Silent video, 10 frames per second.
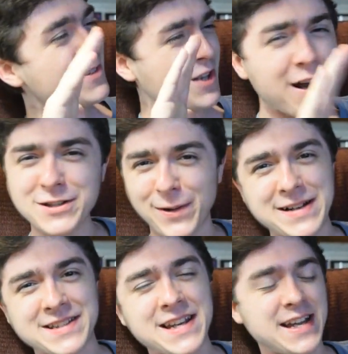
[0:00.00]
So that was a
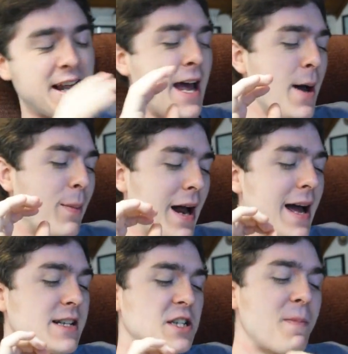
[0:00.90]
great scene. But
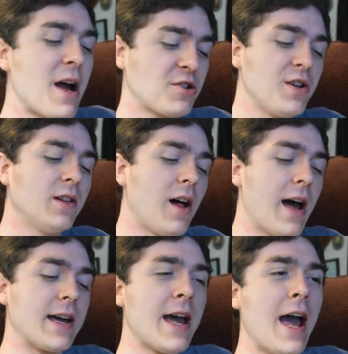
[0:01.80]
I especially
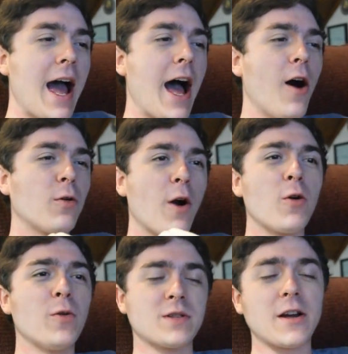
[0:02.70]
like how
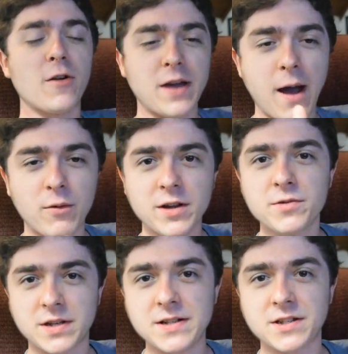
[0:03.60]
Goku is like, okay, I want to
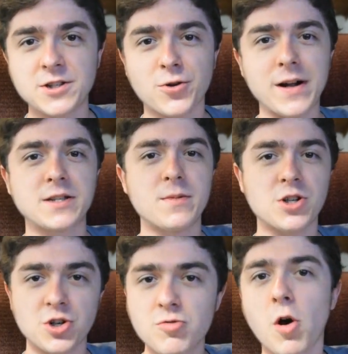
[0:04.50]
use instant
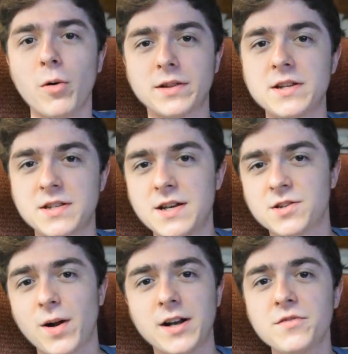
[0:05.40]
transmission. You know what this
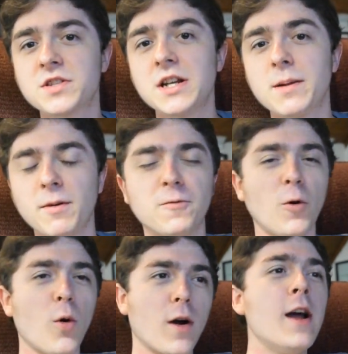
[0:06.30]
is, right? You've seen it
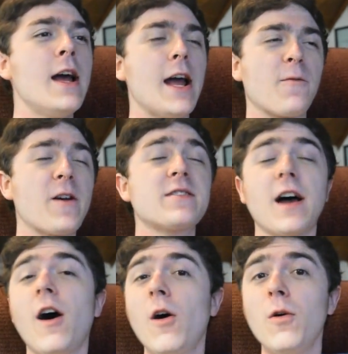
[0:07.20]
before. And
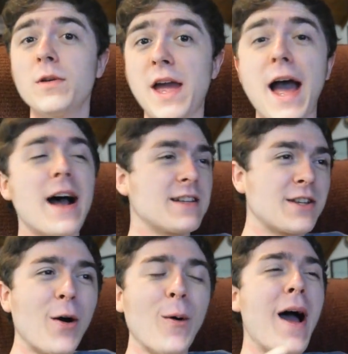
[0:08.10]
Frieza, oh yeah.
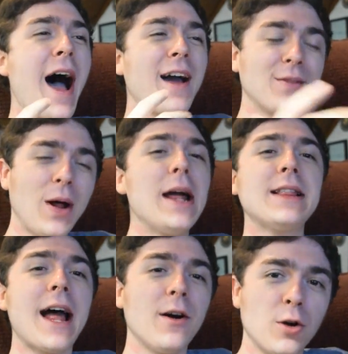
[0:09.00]
So I
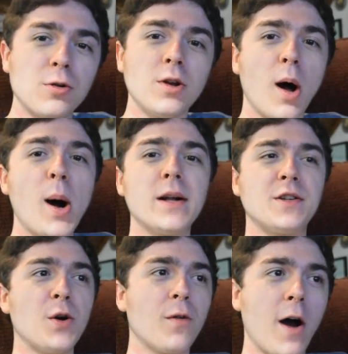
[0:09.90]
like that little
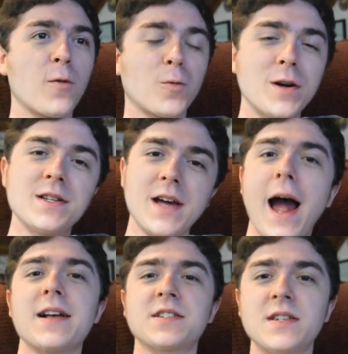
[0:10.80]
nod too of how Frieza
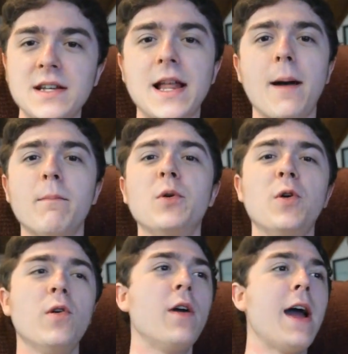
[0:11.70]
has seen that
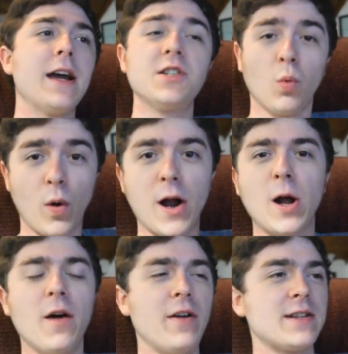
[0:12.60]
move. He's aware
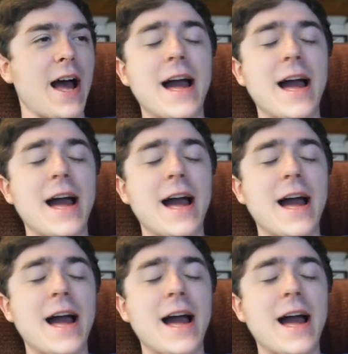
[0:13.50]
of it.